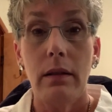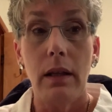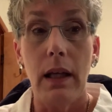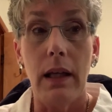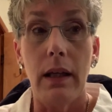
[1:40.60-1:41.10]

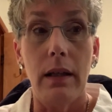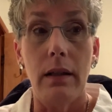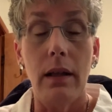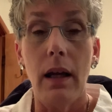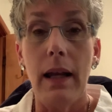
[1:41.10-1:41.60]

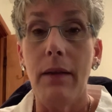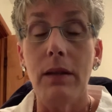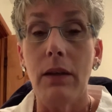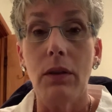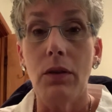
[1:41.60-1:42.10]
and I'd have to
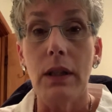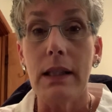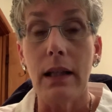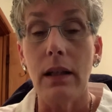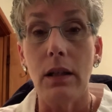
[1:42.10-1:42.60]
give a
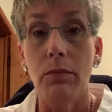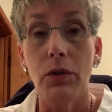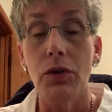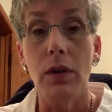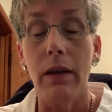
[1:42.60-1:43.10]
30-second
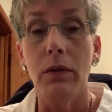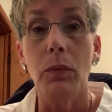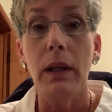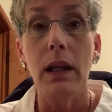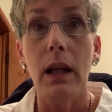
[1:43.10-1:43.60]
commercial every
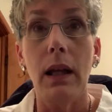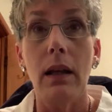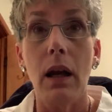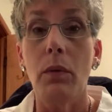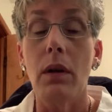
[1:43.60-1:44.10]
week, and
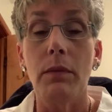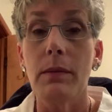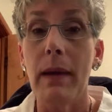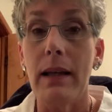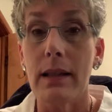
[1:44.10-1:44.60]
I would almost
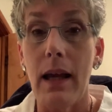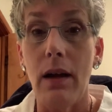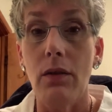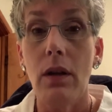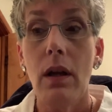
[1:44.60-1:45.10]
pass
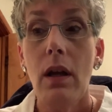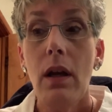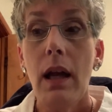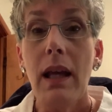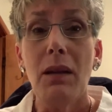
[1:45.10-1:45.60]
out.
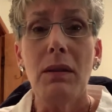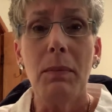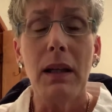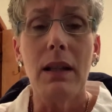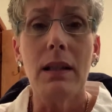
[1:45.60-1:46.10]
And it was
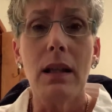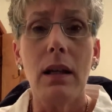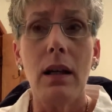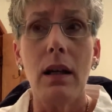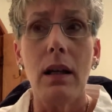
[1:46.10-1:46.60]
because
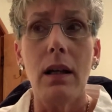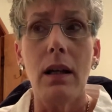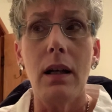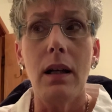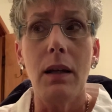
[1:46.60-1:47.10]

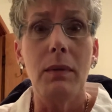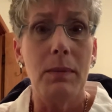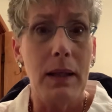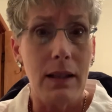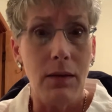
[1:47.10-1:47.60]

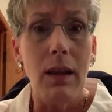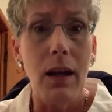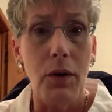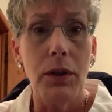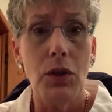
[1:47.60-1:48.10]
of the
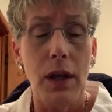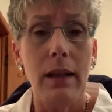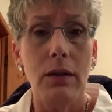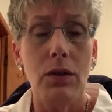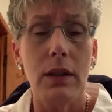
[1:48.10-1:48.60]
health
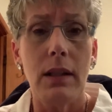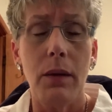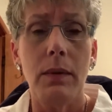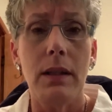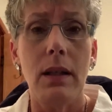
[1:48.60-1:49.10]
challenges I
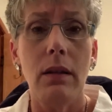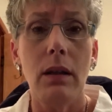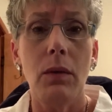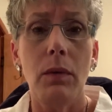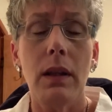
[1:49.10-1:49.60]
was
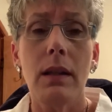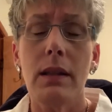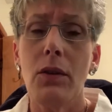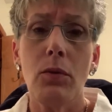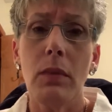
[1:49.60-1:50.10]
dealing with, because I
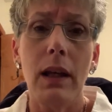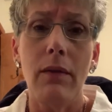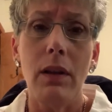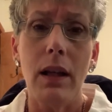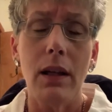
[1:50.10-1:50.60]
normally have
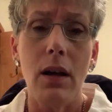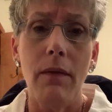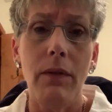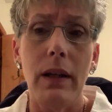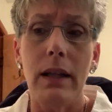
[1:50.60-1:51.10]
a lot of
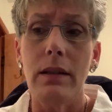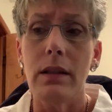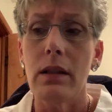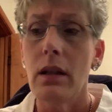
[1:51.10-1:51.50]
confidence.